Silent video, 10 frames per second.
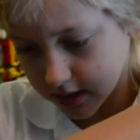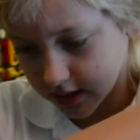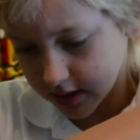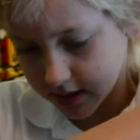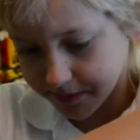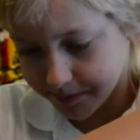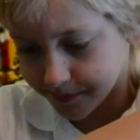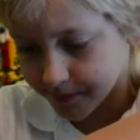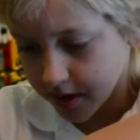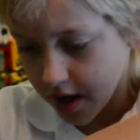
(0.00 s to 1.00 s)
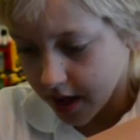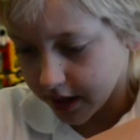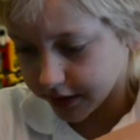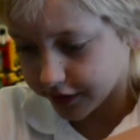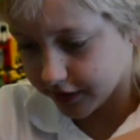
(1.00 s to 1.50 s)
Um,
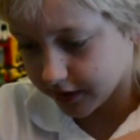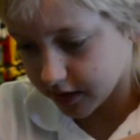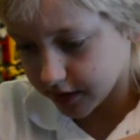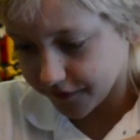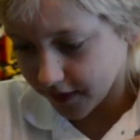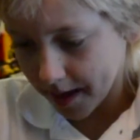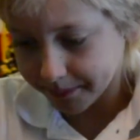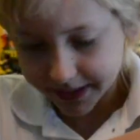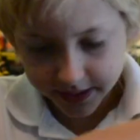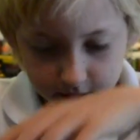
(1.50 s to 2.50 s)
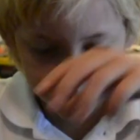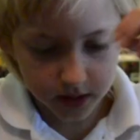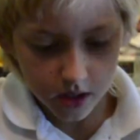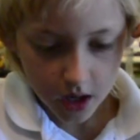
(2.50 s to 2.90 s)
it's a flat piece.